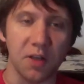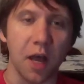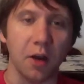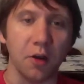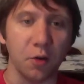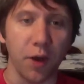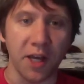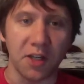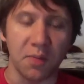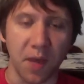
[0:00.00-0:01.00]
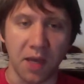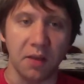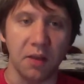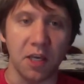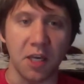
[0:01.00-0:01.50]
there was not a good way to
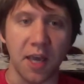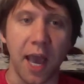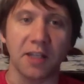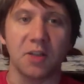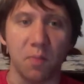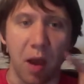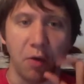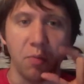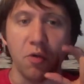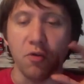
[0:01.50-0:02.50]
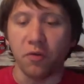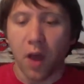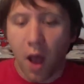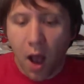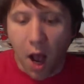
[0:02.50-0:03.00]
make the cat's mouth
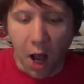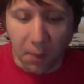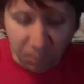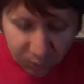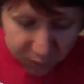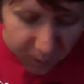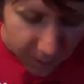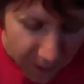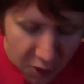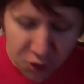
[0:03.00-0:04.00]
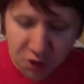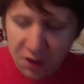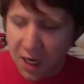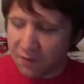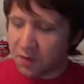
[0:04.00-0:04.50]
move.
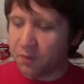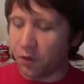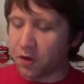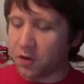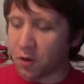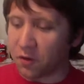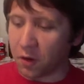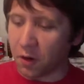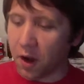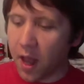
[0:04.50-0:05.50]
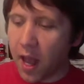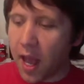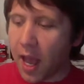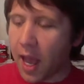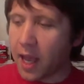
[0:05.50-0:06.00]
So you just have some
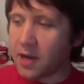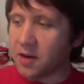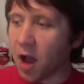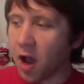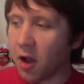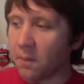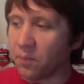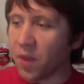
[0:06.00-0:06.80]
voiceover, and